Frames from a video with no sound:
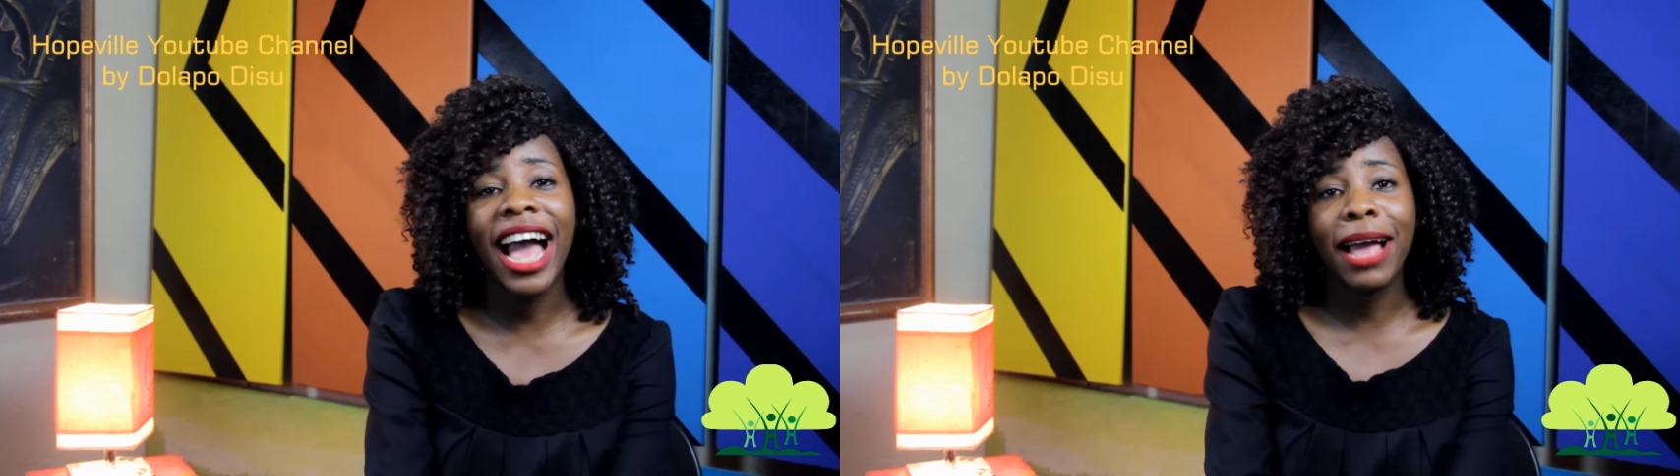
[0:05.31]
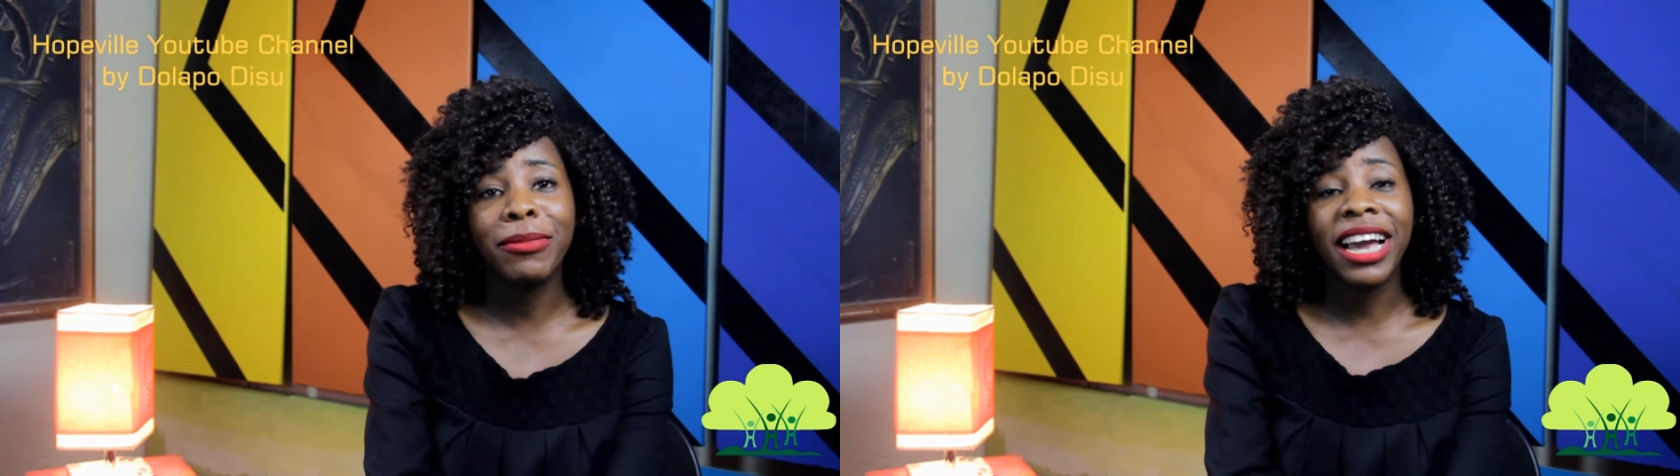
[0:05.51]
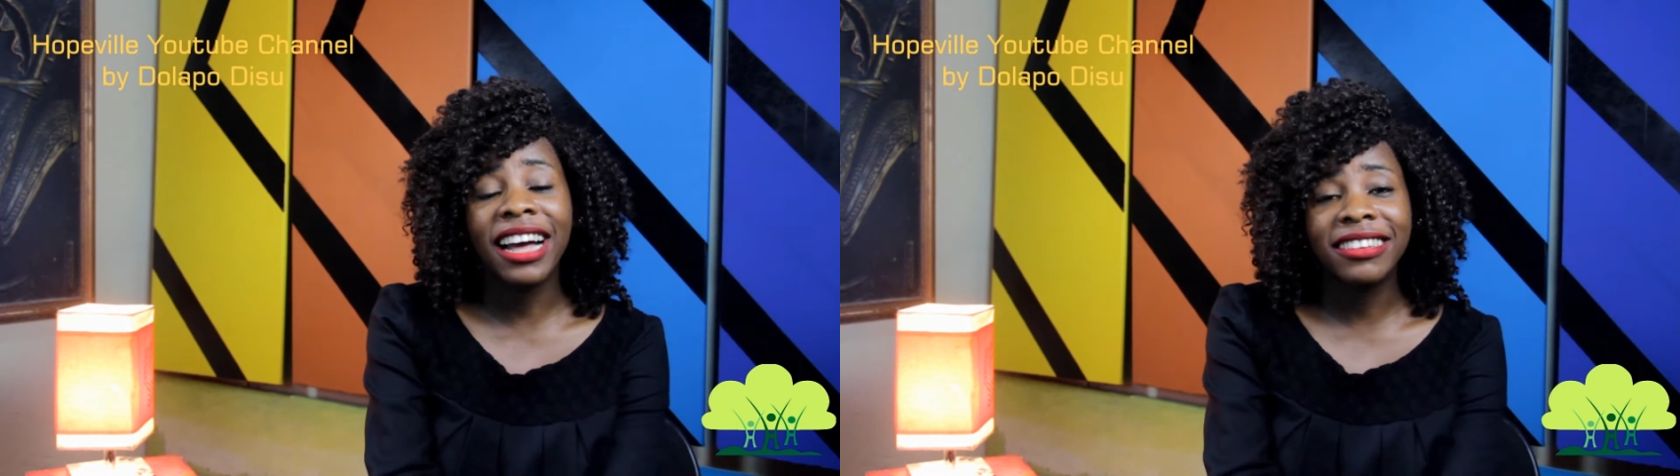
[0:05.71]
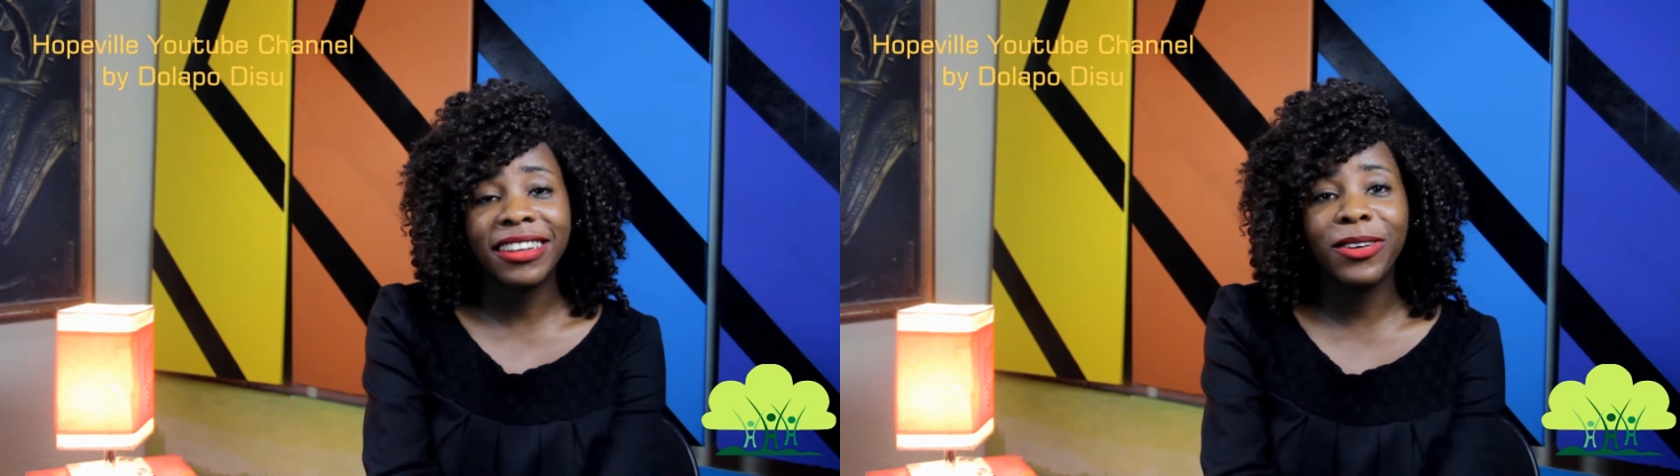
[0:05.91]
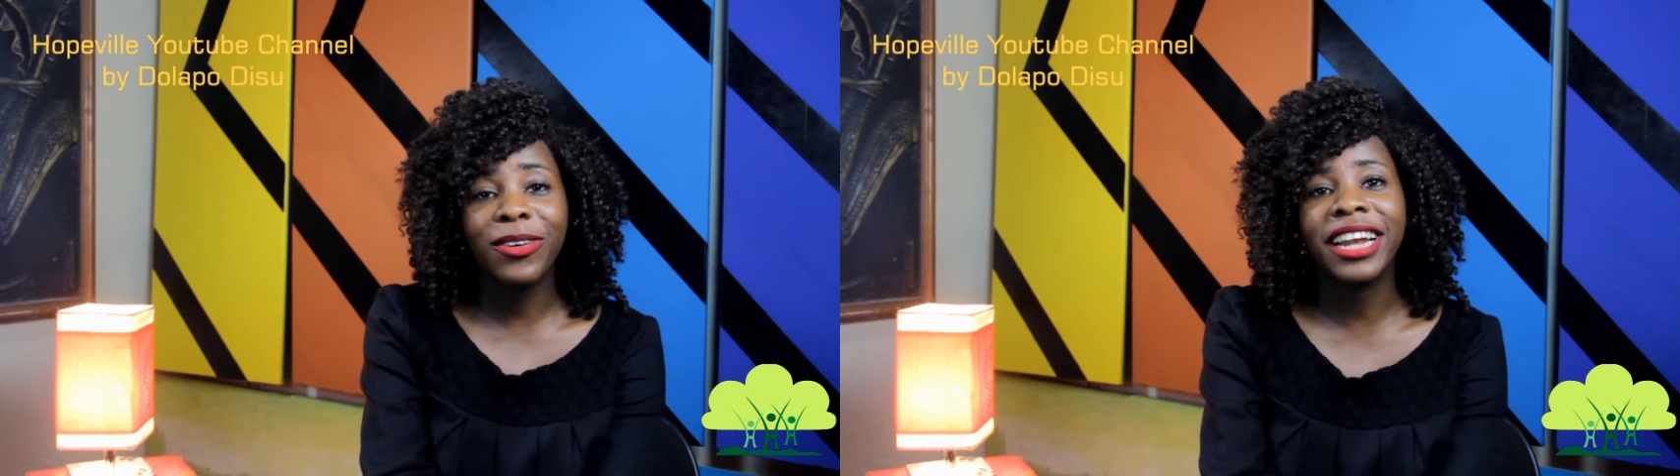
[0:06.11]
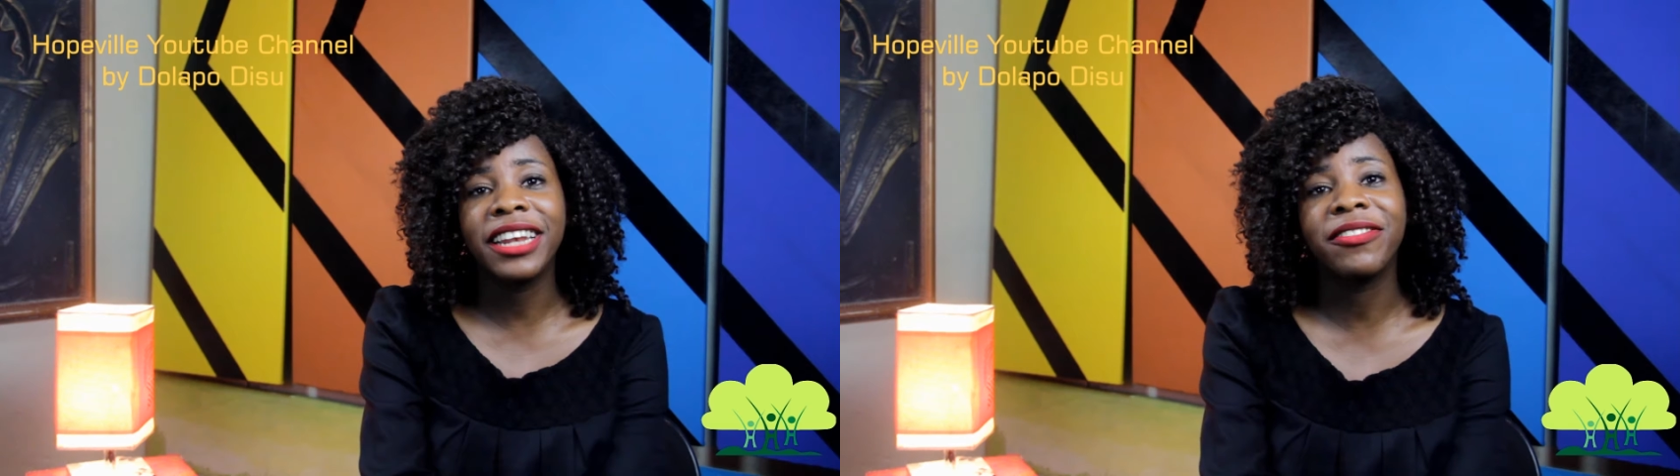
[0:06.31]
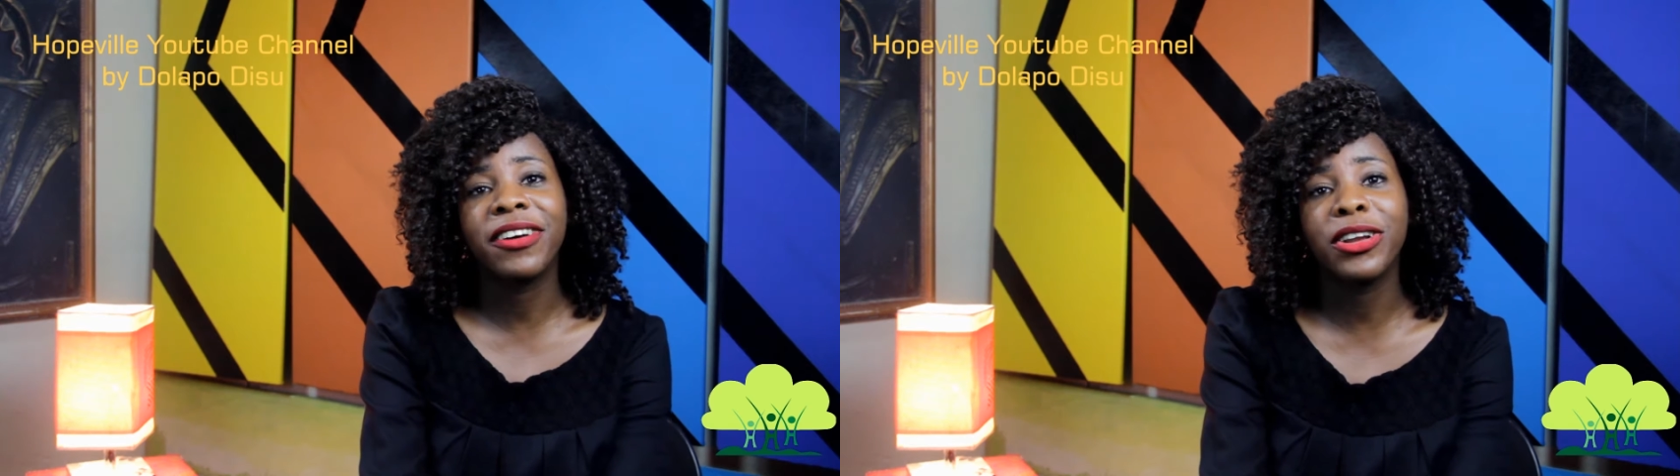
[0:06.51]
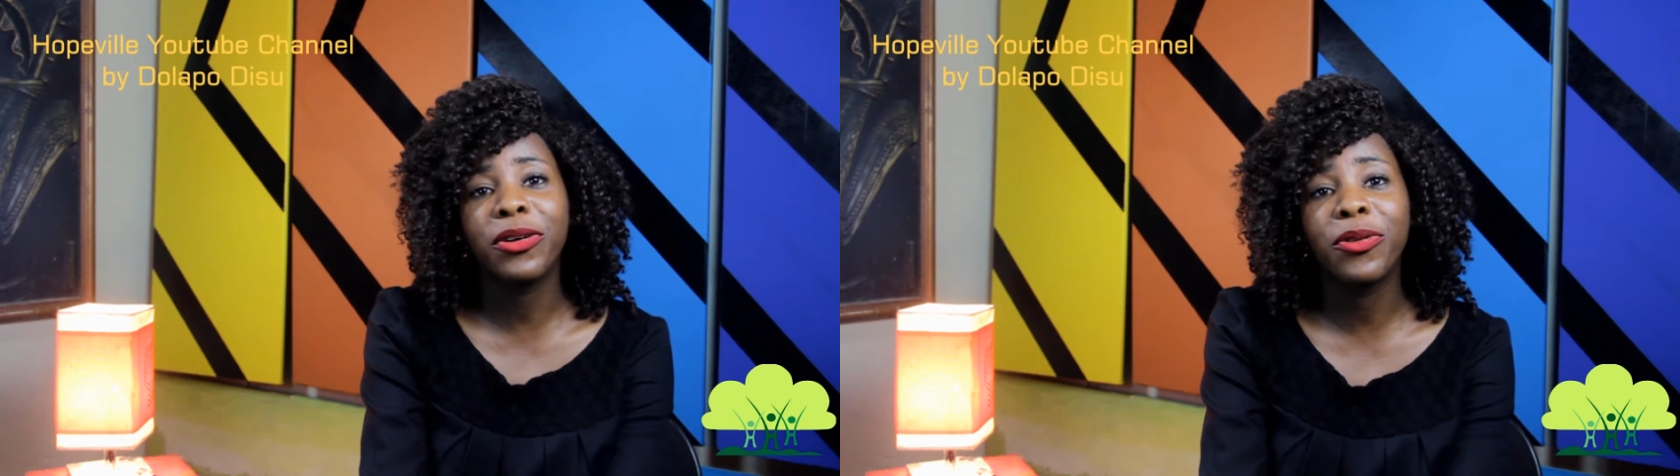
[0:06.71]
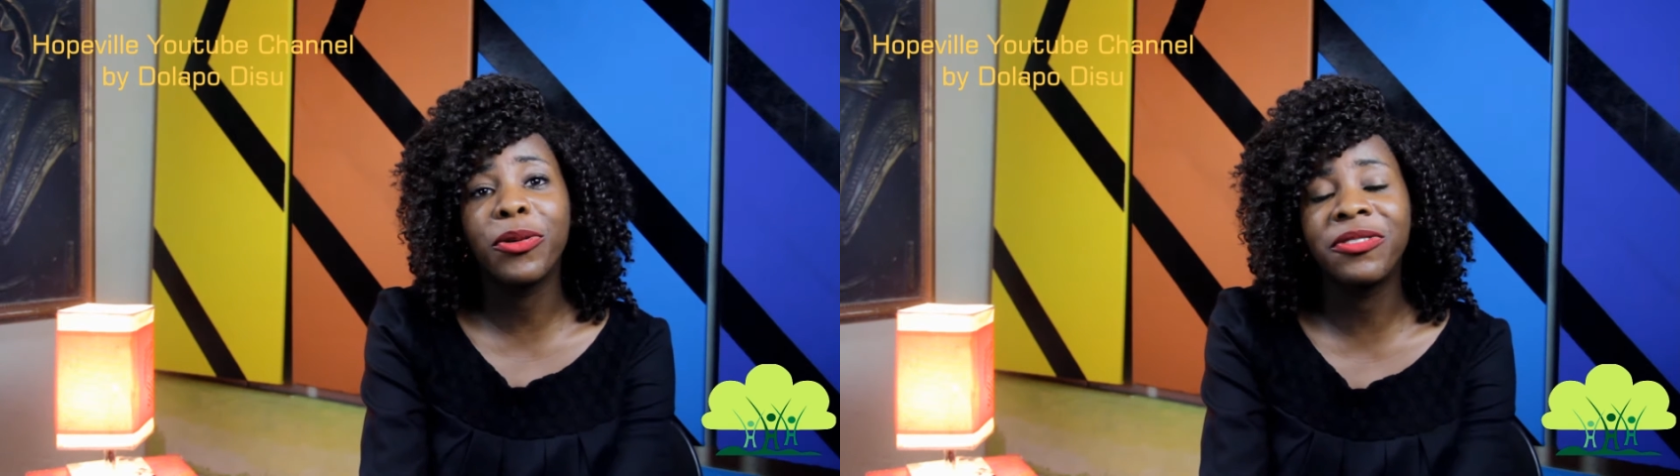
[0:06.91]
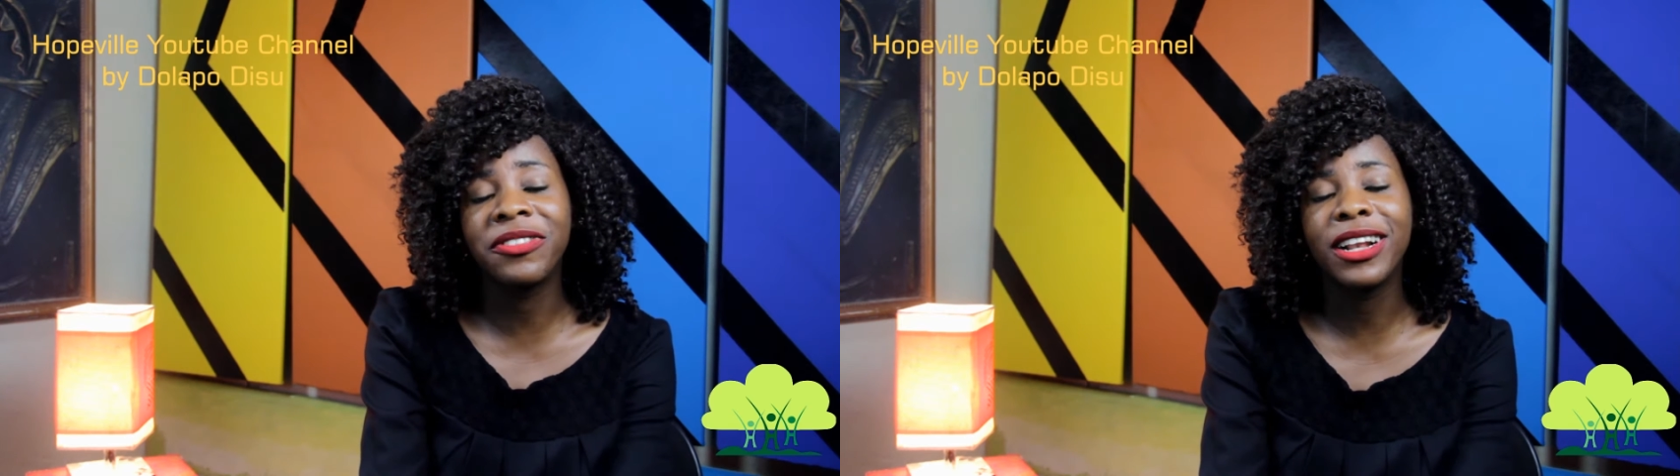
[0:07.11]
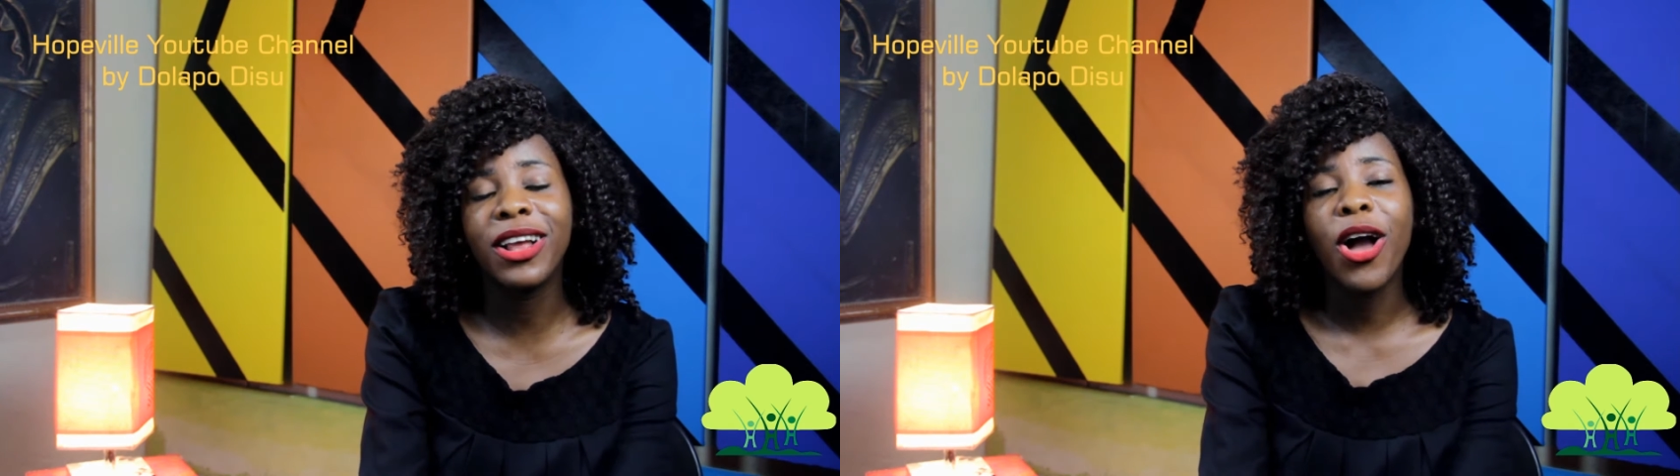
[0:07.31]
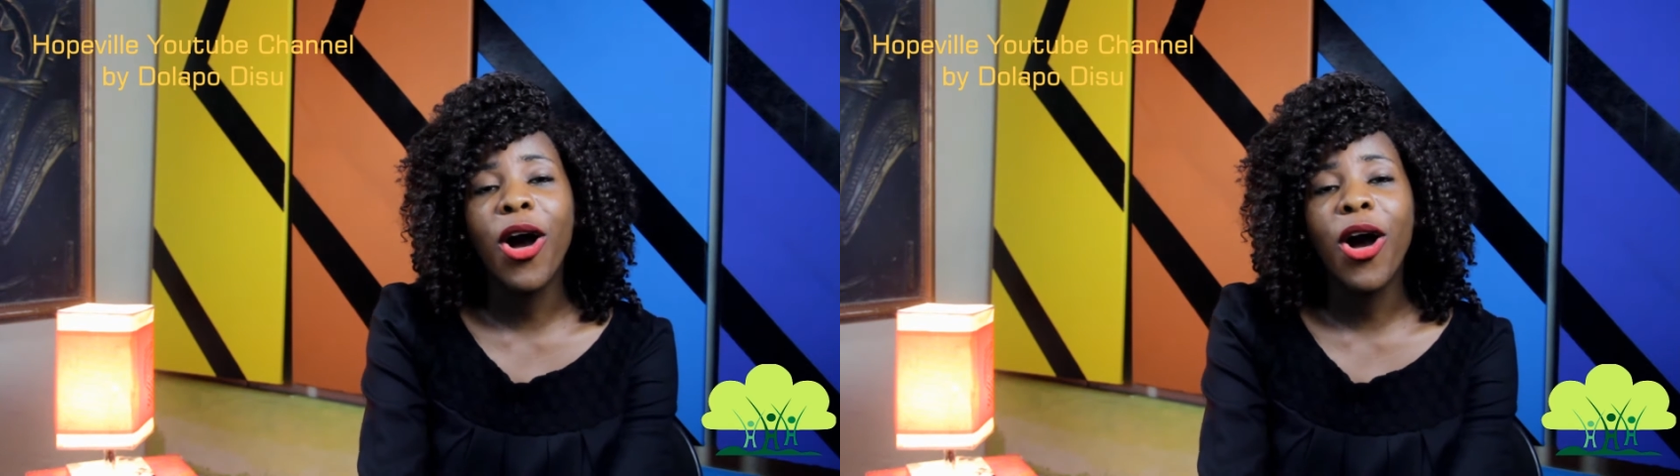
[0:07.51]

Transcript: I am a counselor and the founder of Hopeville.